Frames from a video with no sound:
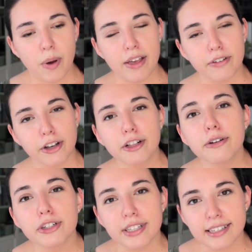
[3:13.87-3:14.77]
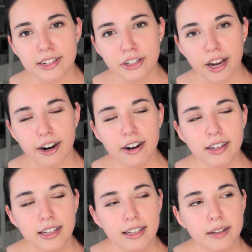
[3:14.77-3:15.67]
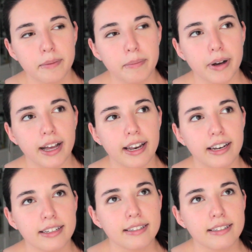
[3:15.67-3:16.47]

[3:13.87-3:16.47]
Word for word: way of conclusions to share, but